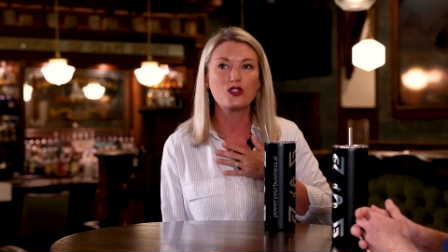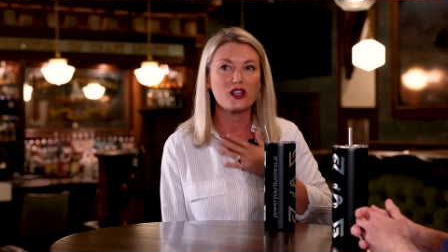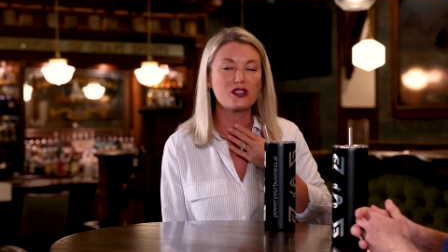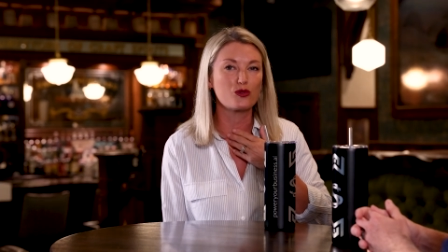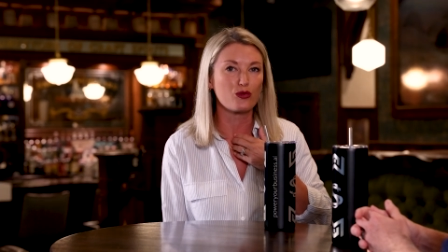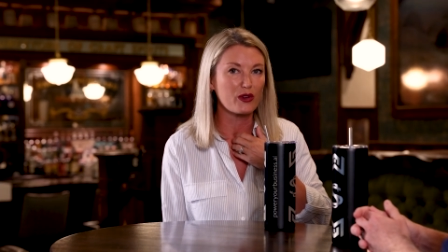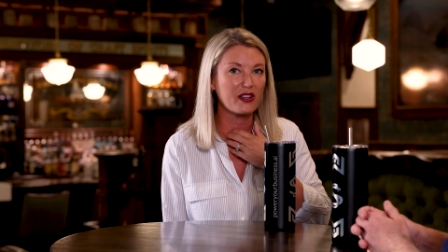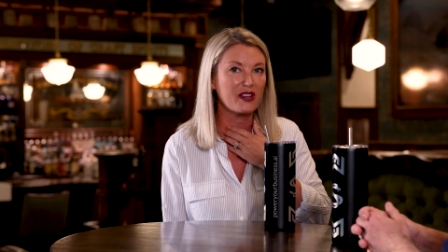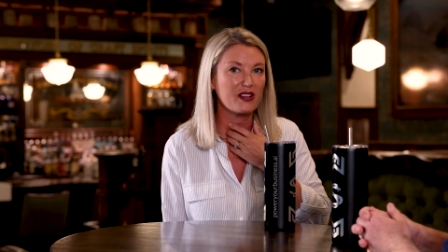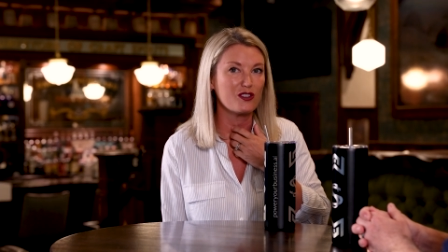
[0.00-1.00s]
just
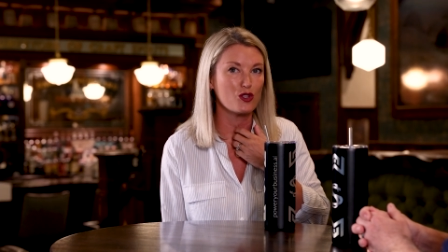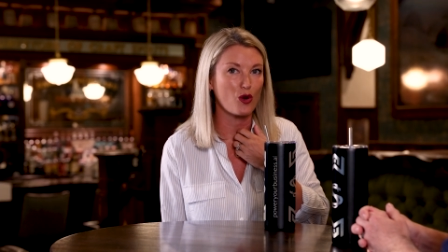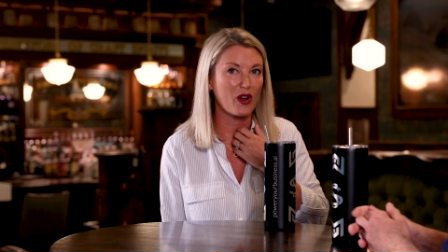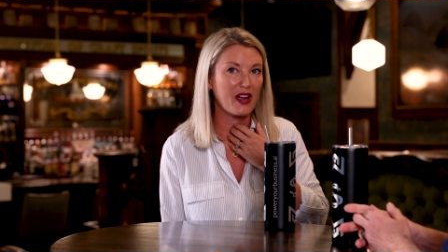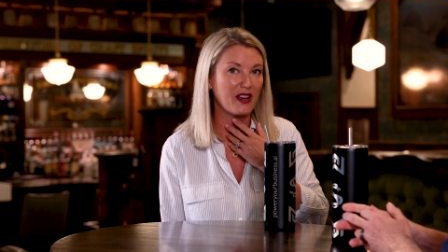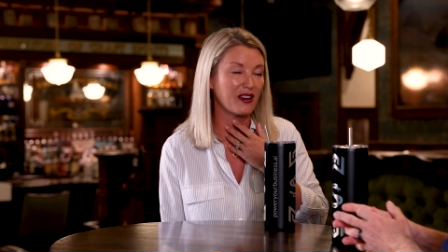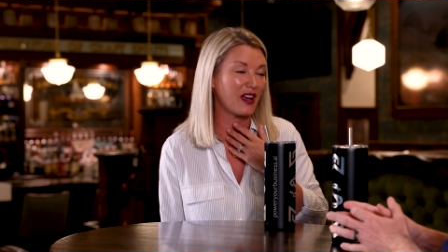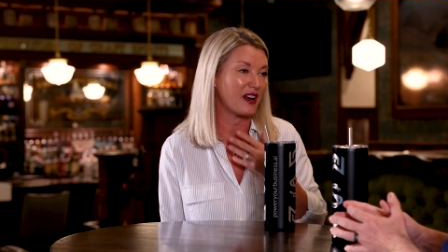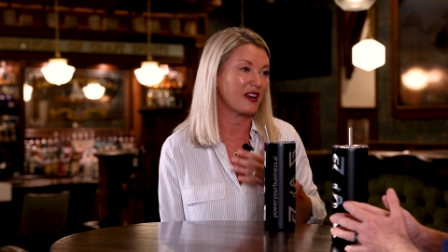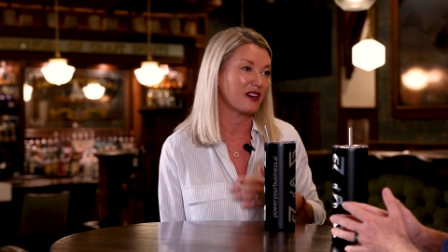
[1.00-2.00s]
really enjoy
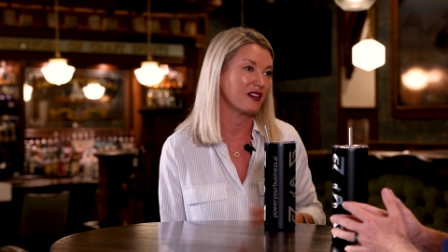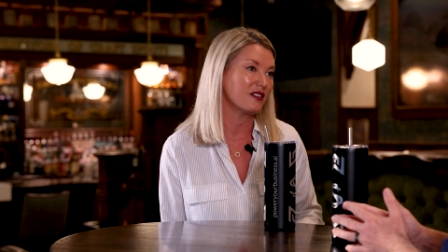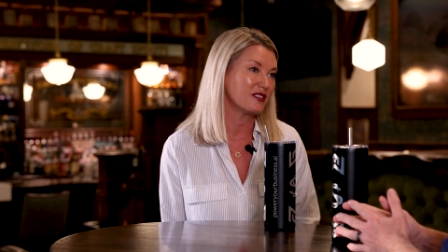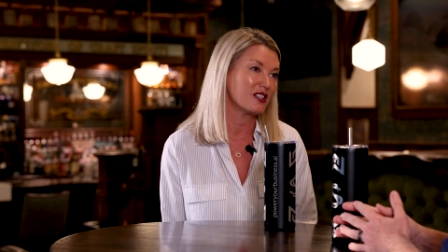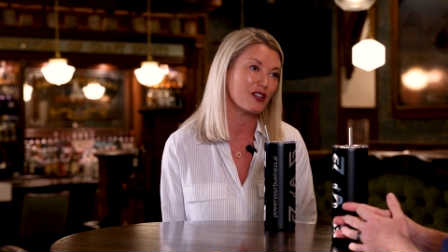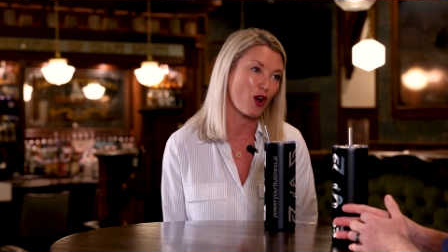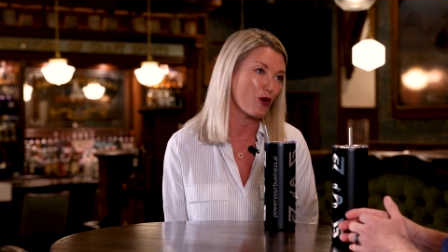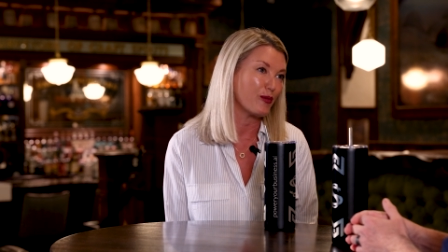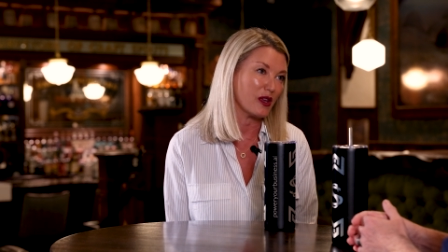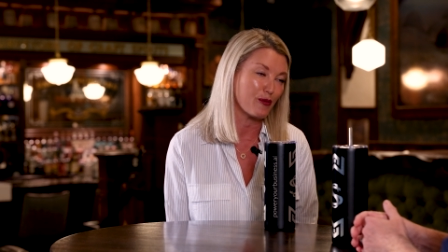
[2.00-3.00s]
getting to
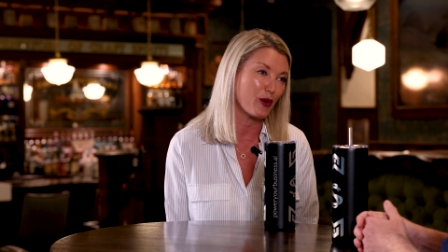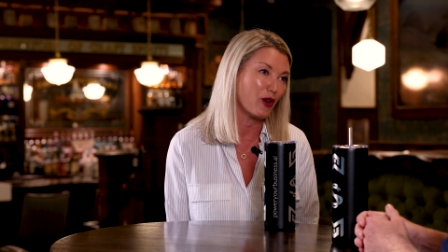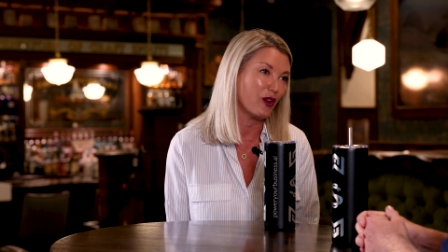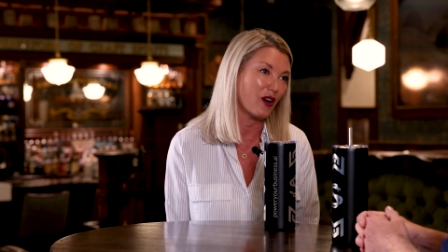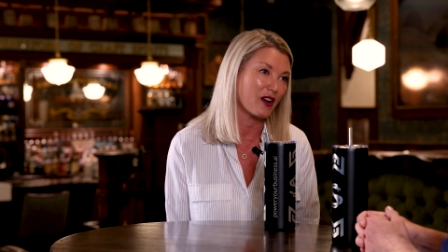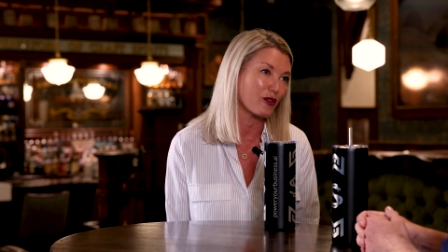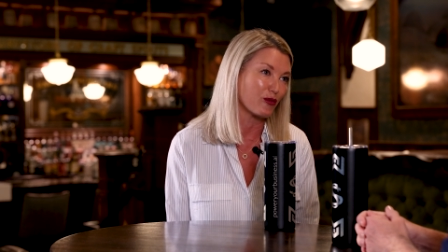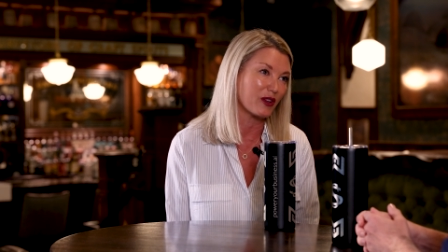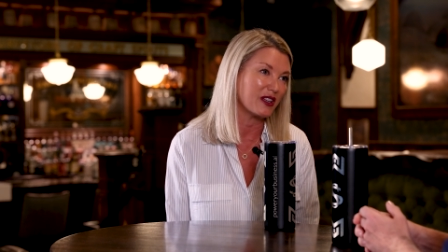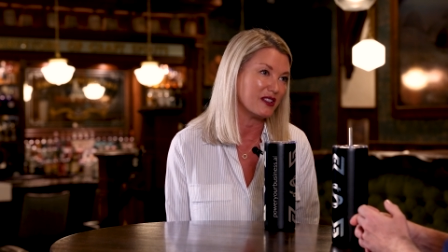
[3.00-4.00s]
know people on a
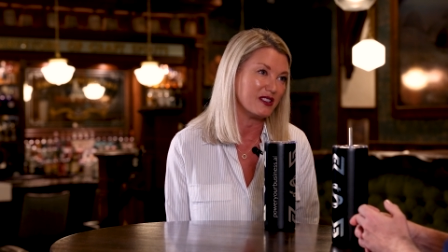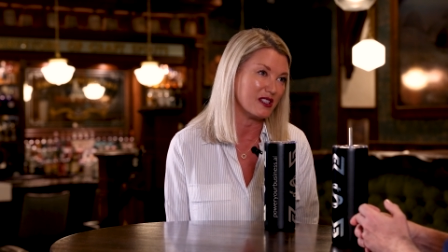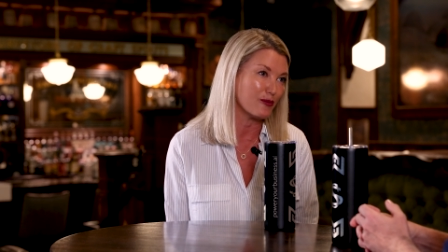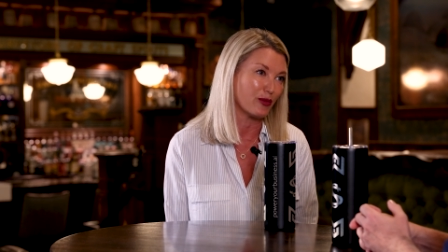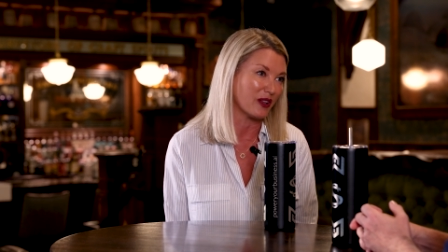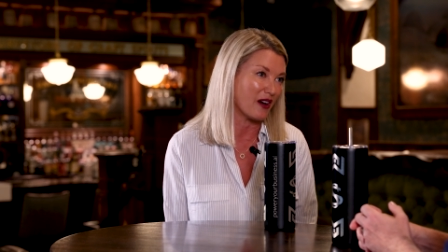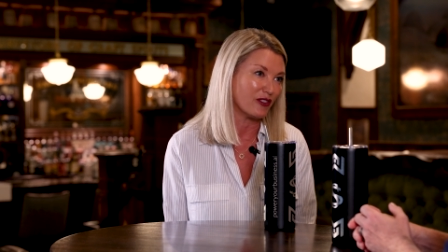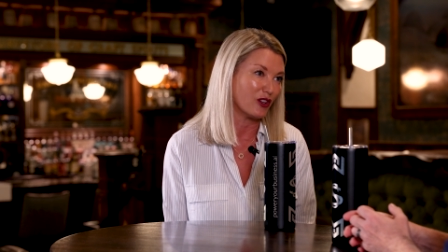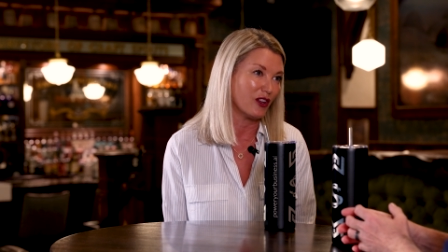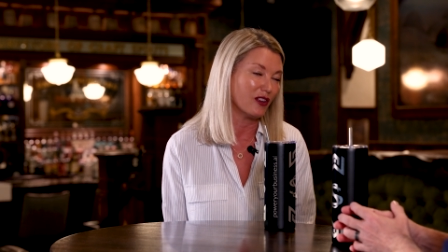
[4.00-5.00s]
really deep
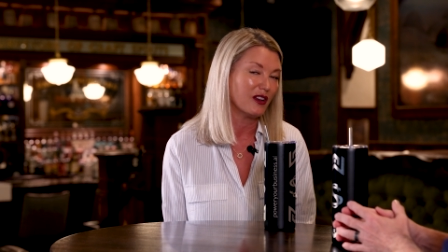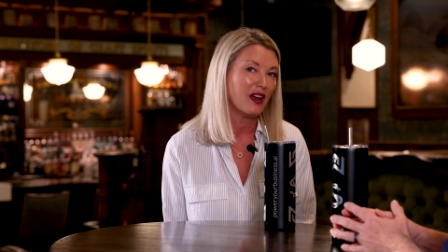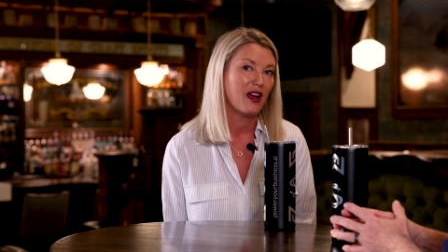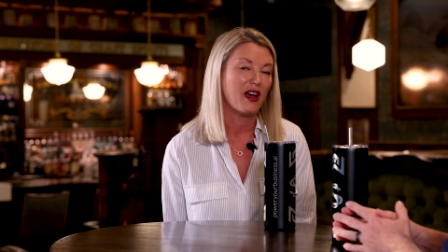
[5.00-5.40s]
level.